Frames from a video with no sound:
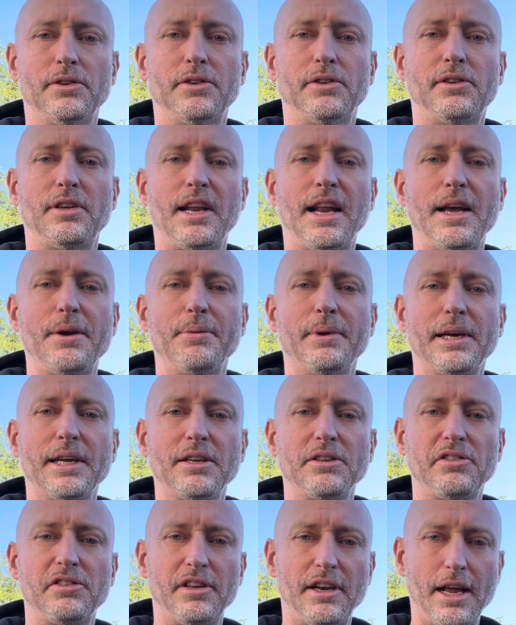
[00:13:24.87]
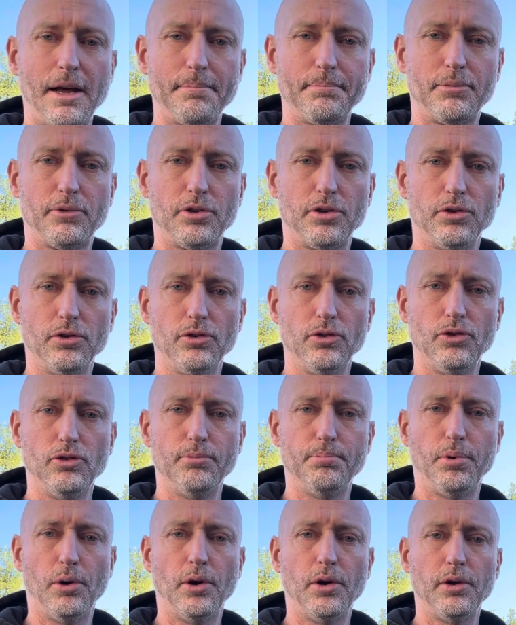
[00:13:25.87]
Today we're going to set up to
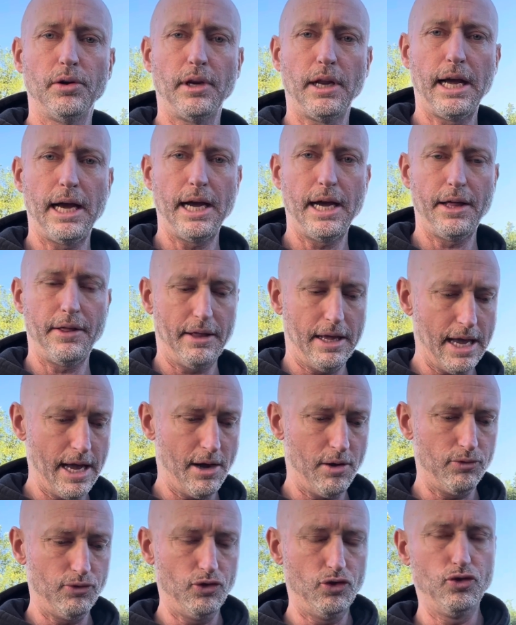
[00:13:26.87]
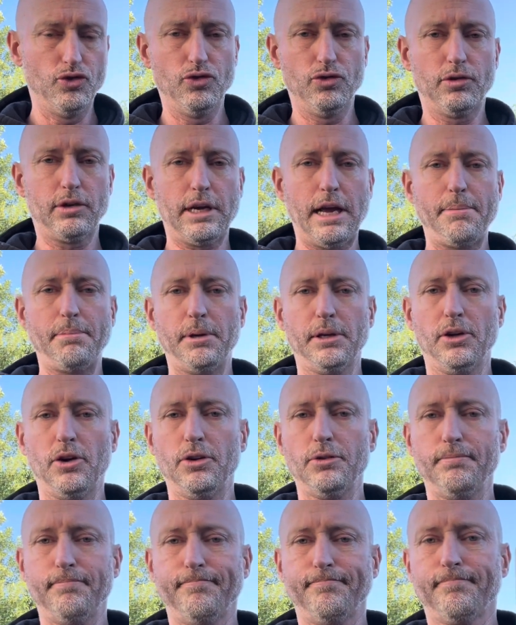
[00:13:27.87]
put our new coupling
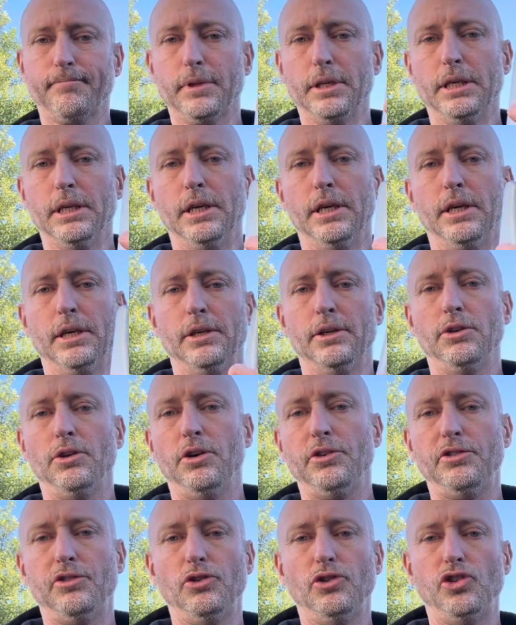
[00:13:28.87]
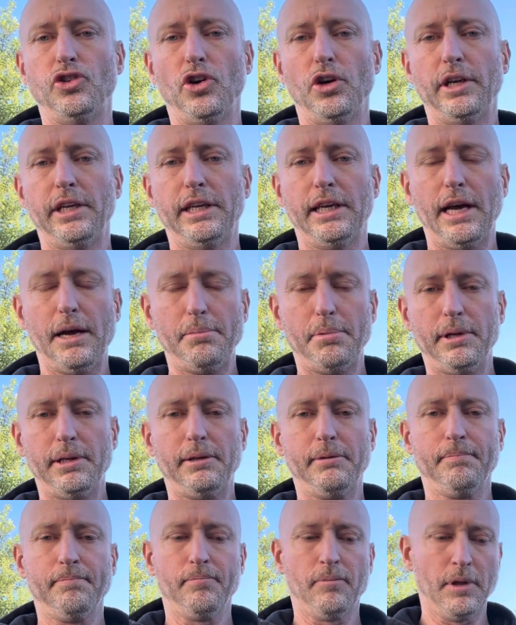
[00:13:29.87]
on, nice new shiny
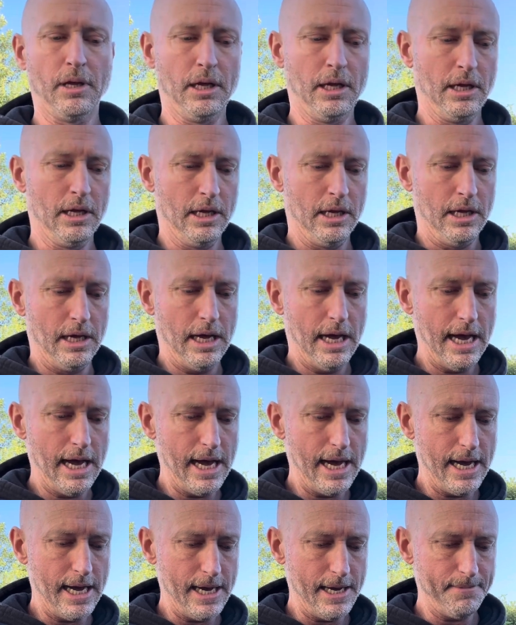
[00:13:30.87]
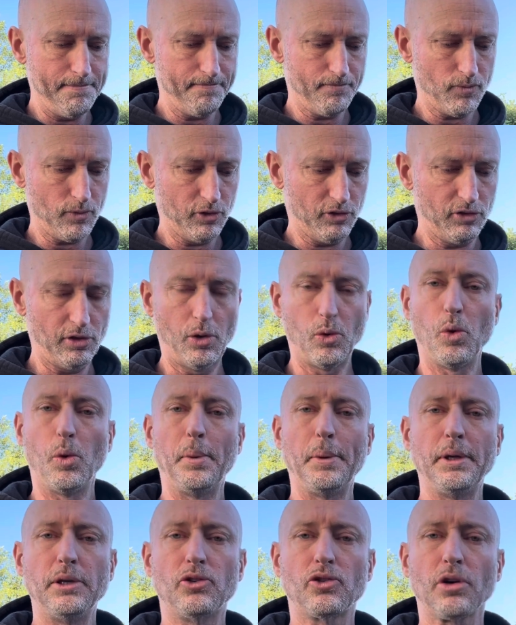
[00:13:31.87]
coupling. So we'll
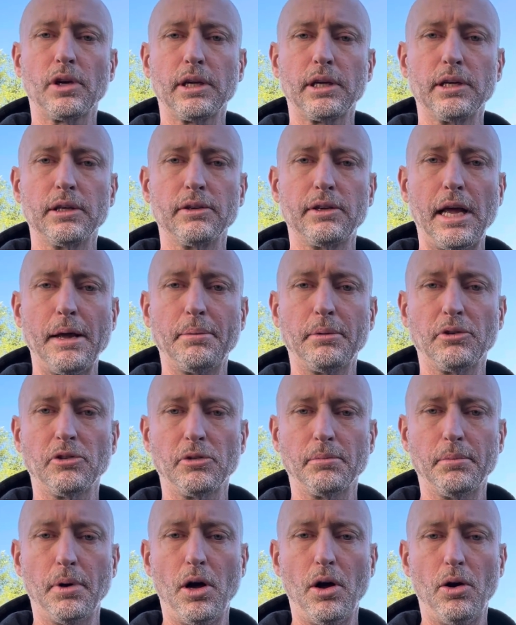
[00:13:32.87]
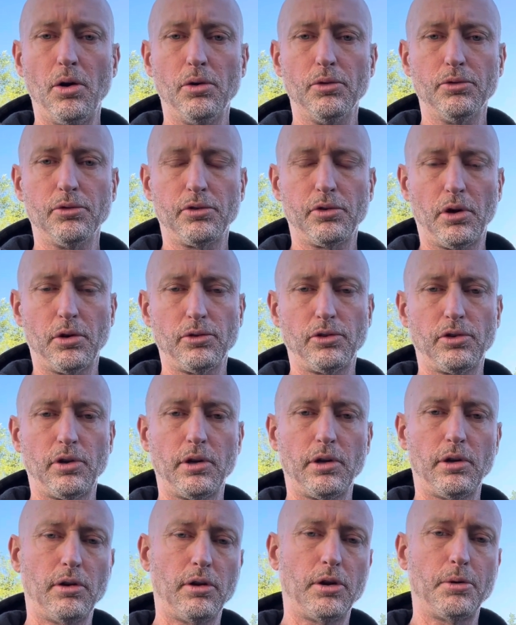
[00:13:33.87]
be drilling and tapping some holes. I'll show
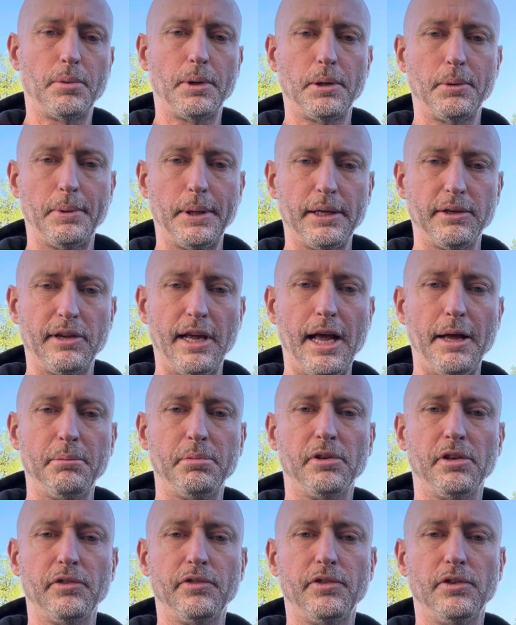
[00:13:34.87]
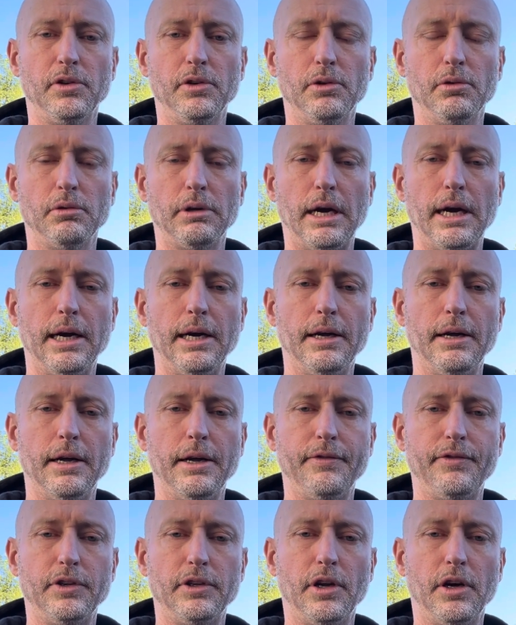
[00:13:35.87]
you a little bit about taps if you
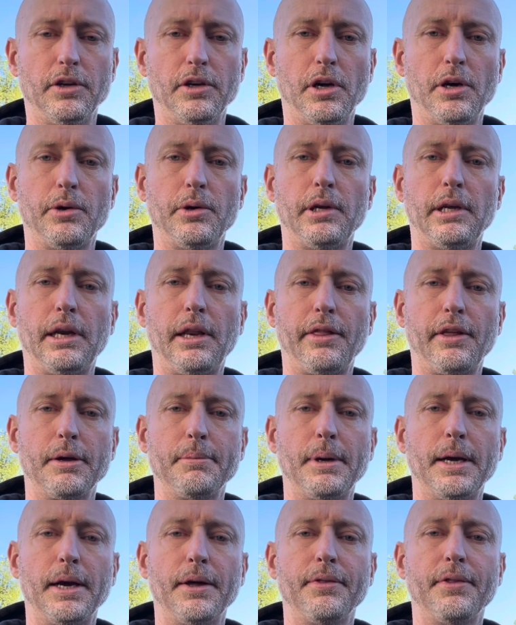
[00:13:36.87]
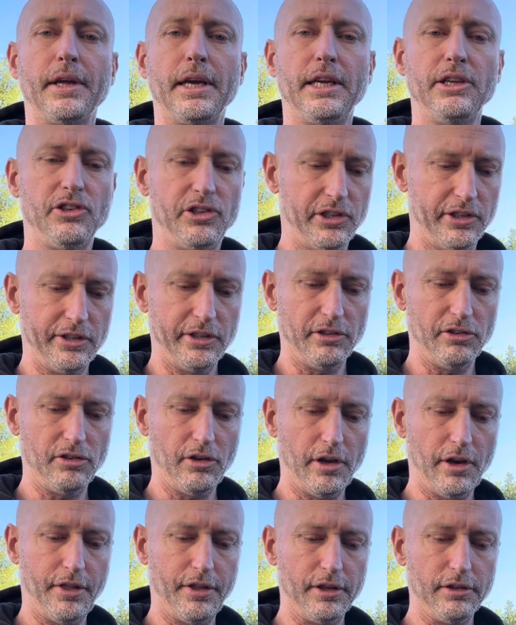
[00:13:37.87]
don't know anything about the engineering
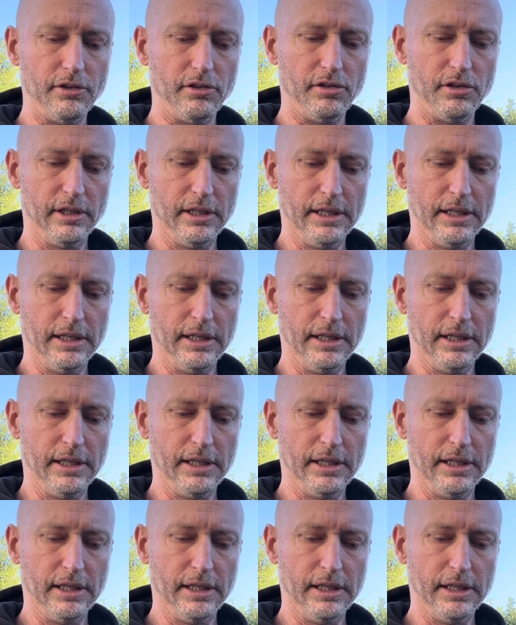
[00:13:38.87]
side of things.